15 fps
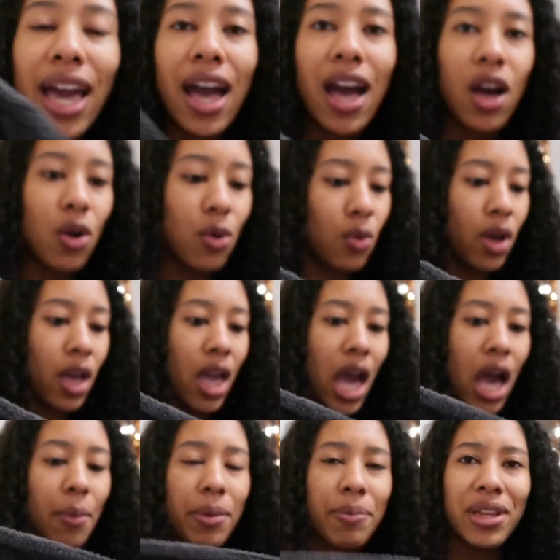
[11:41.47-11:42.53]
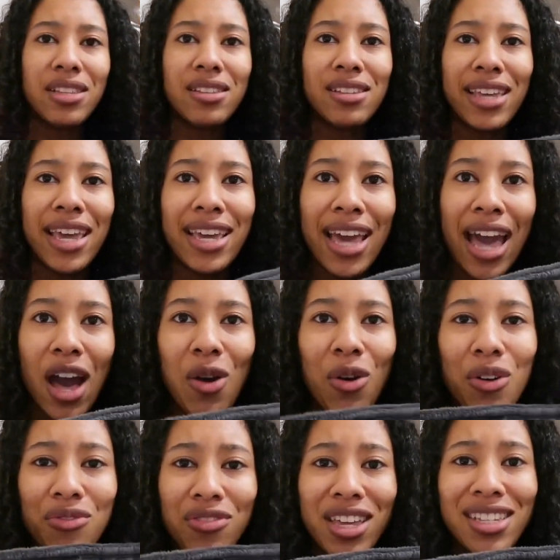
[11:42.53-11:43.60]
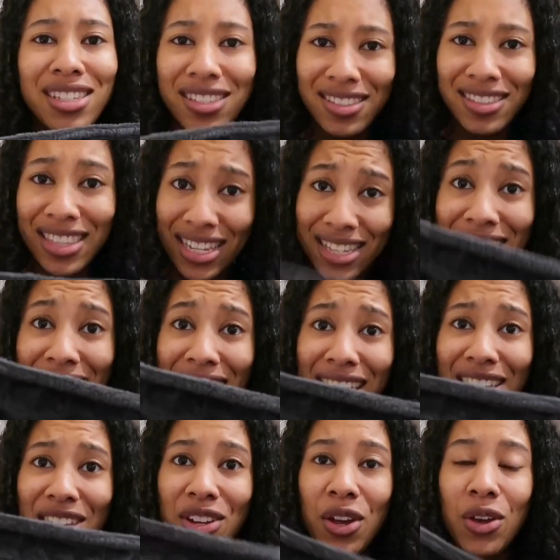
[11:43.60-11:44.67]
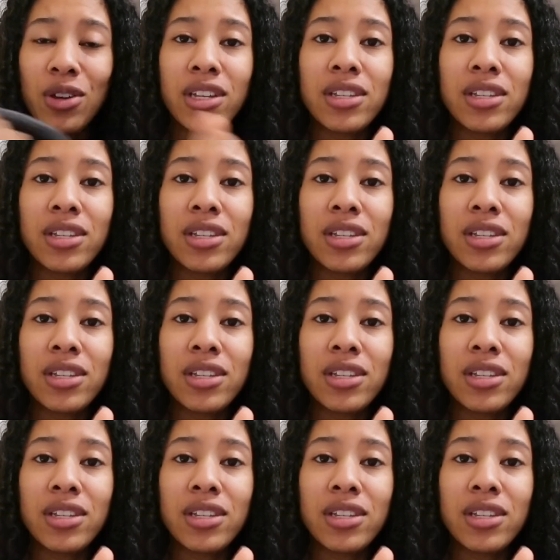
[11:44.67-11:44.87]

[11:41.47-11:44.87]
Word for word: how am I meant to take it out of this this thing, you know?